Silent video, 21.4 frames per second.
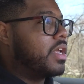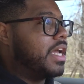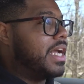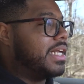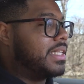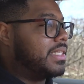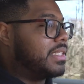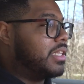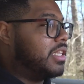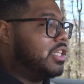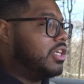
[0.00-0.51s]

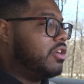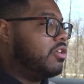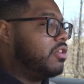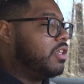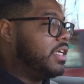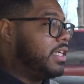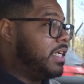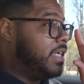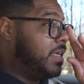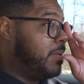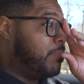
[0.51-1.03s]
It's
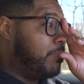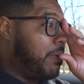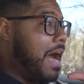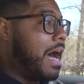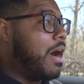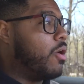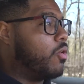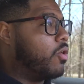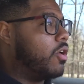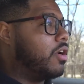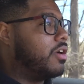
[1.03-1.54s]
literally
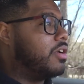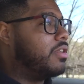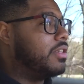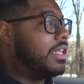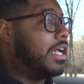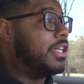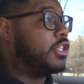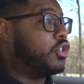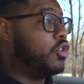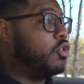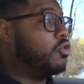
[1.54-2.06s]
power
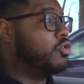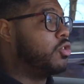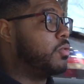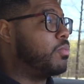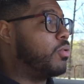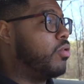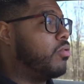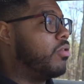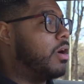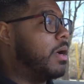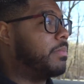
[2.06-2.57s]
that's
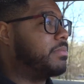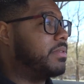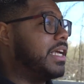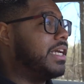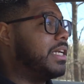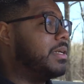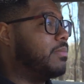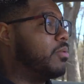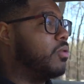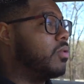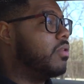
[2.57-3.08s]
usable,
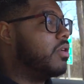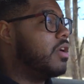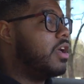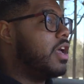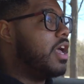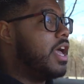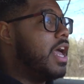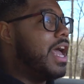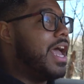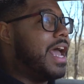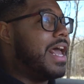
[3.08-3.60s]
obtainable,
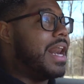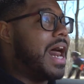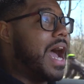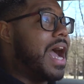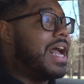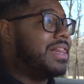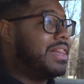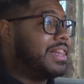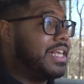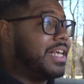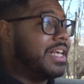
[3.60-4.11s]
and
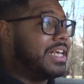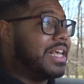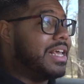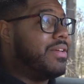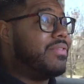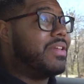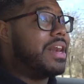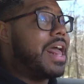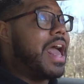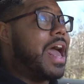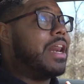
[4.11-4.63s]
I think
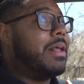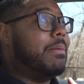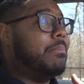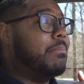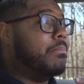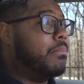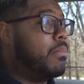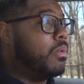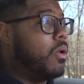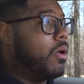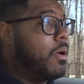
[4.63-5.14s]
even adding
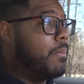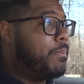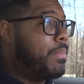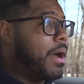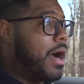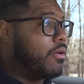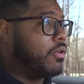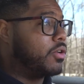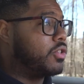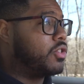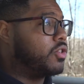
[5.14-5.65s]
more
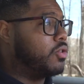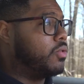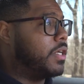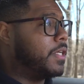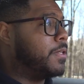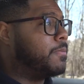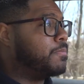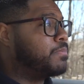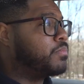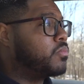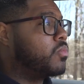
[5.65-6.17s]
power to
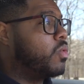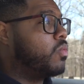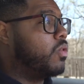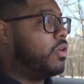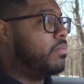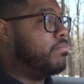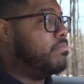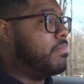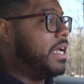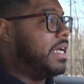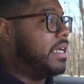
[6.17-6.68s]
it
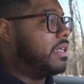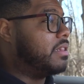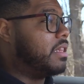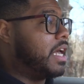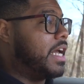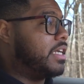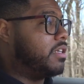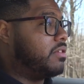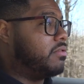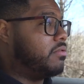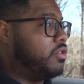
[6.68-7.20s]
would make,
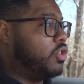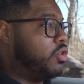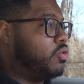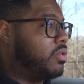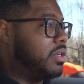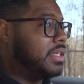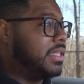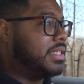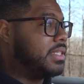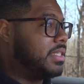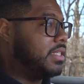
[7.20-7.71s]
like, you
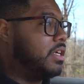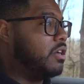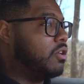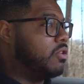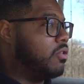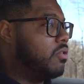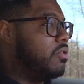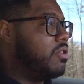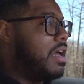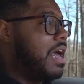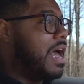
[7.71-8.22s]
could
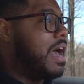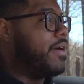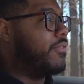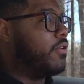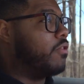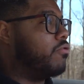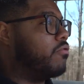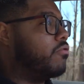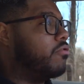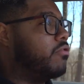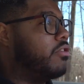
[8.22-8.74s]
still have
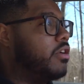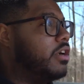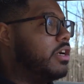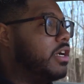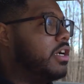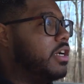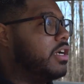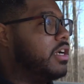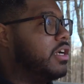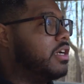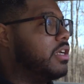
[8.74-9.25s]
a
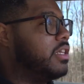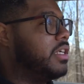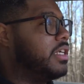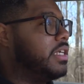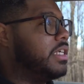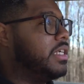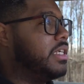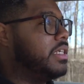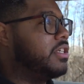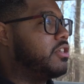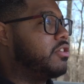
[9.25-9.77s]

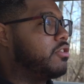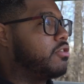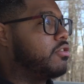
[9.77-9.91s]
really